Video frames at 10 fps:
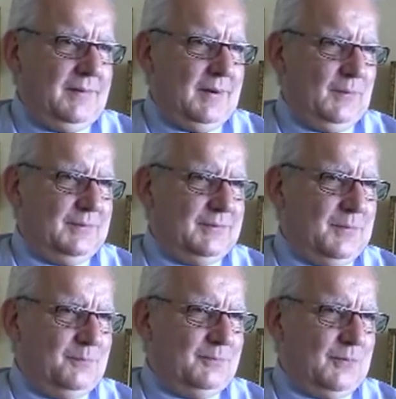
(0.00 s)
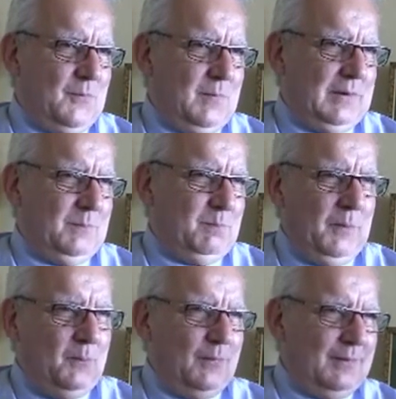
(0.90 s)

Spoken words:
Now is so many people